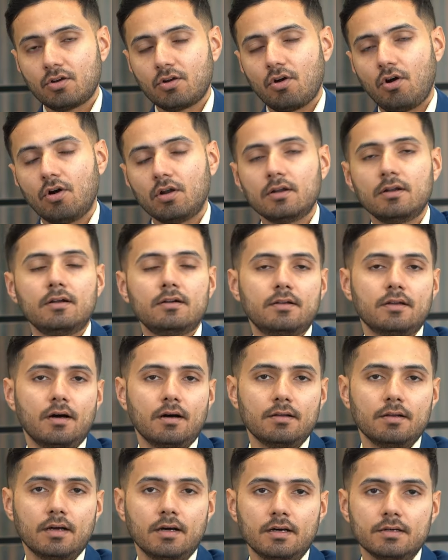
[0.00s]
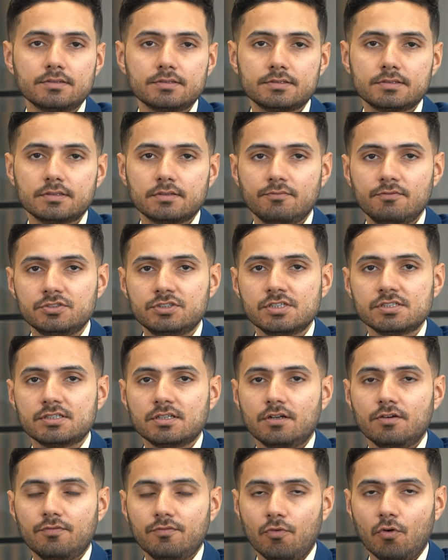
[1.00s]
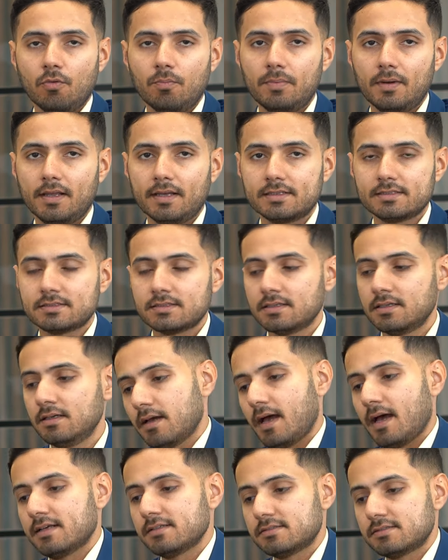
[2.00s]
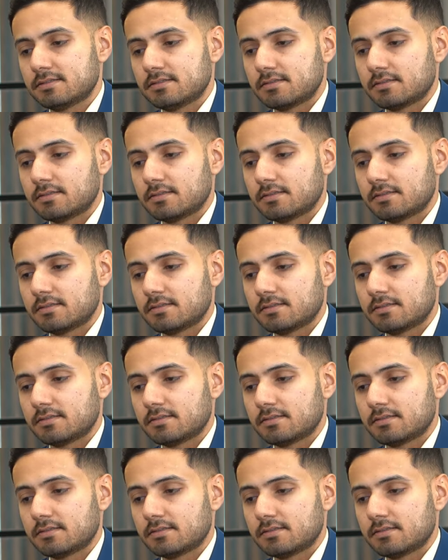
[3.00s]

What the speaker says: corner townhouse, which is in a 4-plex, as